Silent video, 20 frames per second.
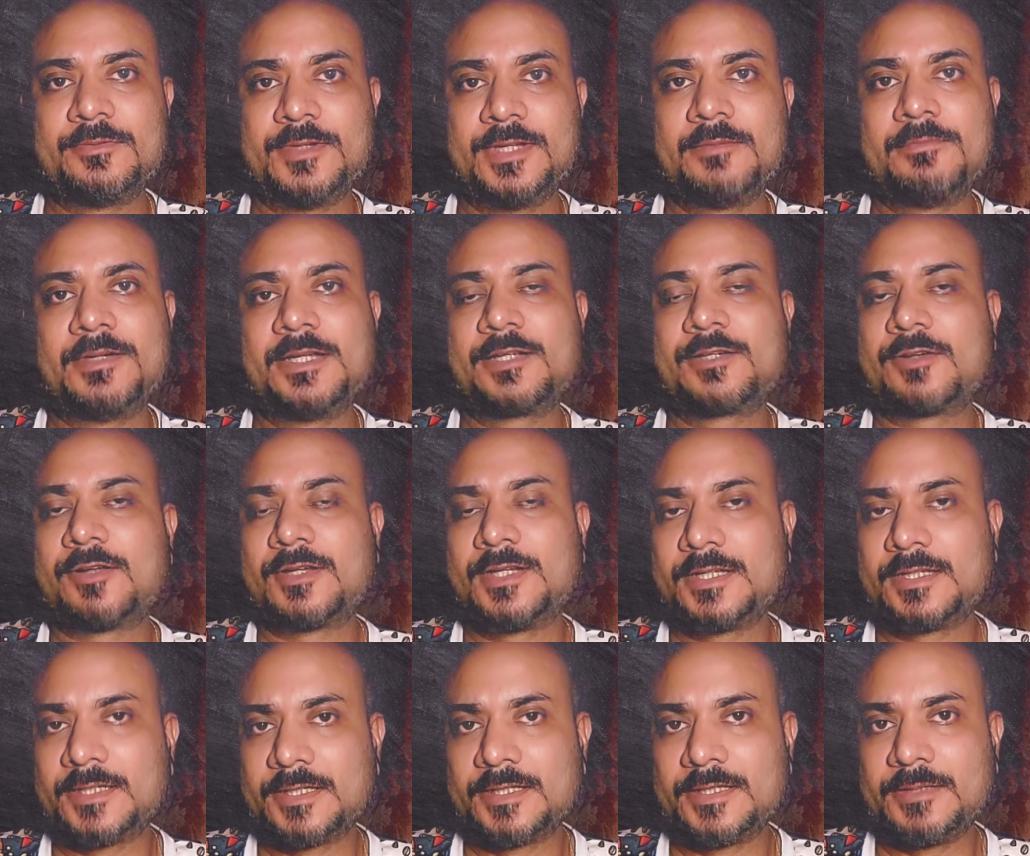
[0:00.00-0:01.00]
when my
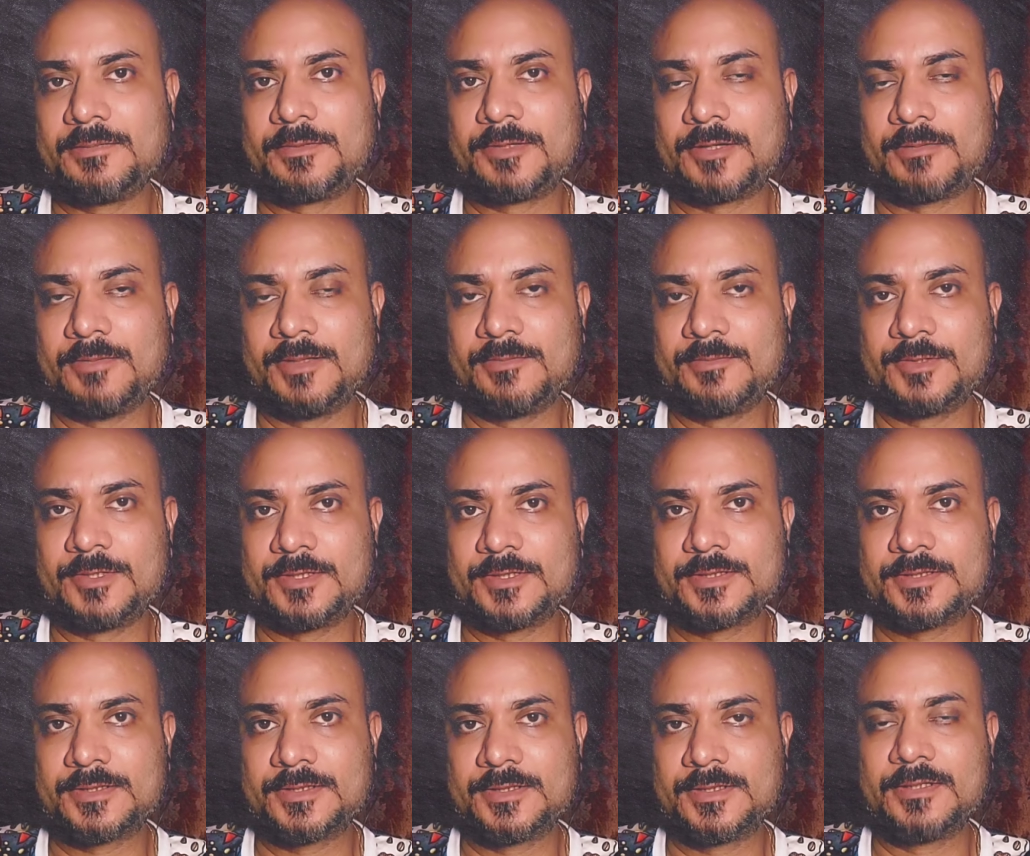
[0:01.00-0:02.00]
chronic kidney problem
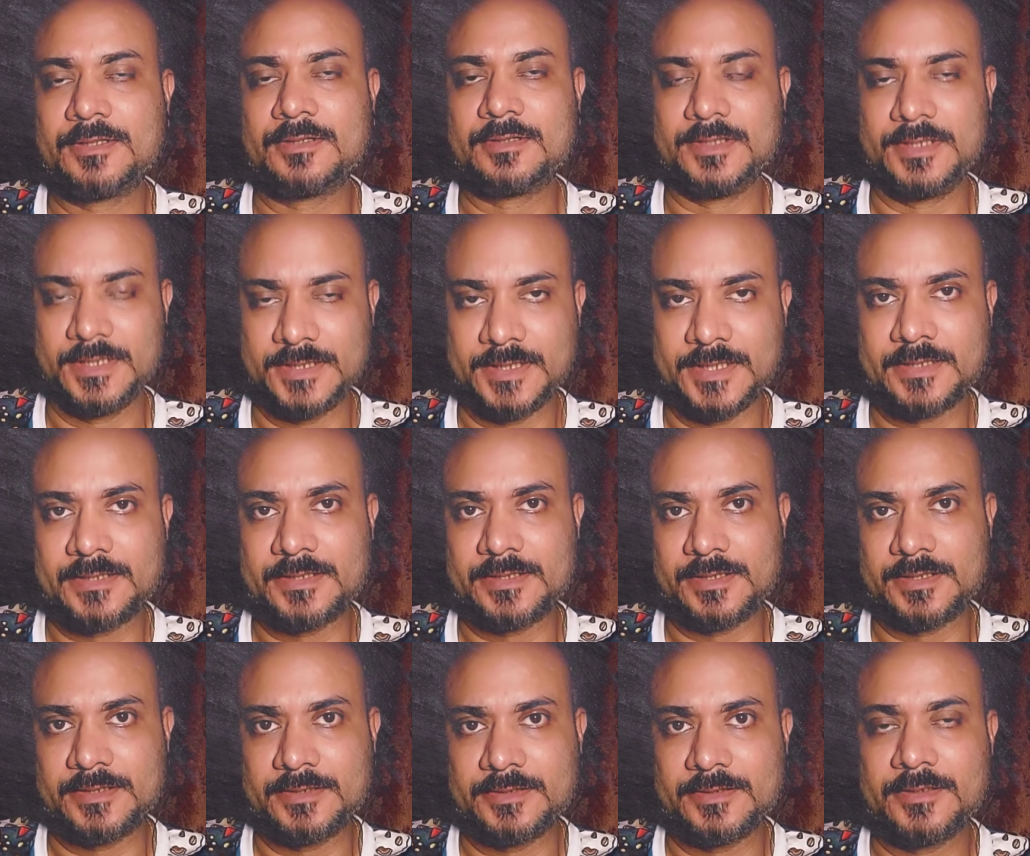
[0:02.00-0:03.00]
was
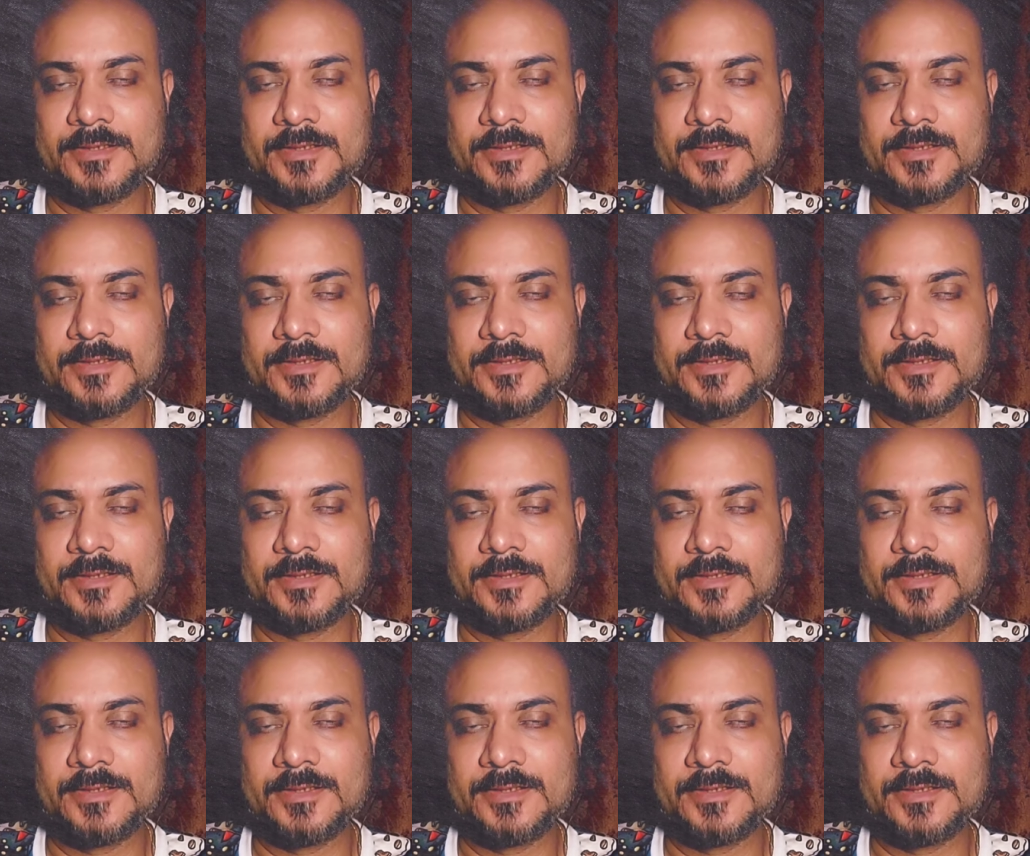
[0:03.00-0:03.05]
detected,